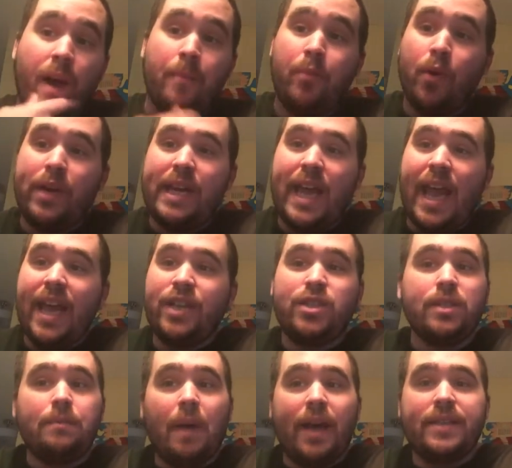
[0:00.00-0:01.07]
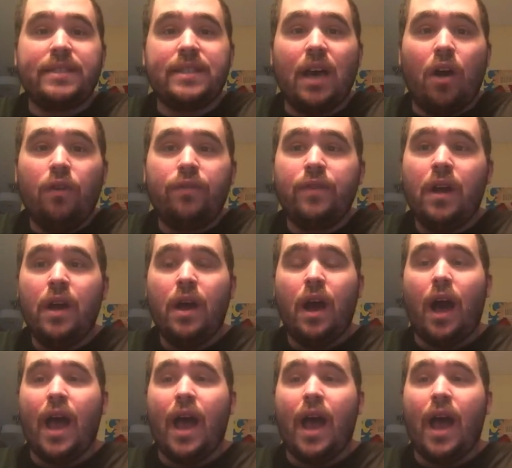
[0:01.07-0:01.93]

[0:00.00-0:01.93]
I'm pretty aged myself.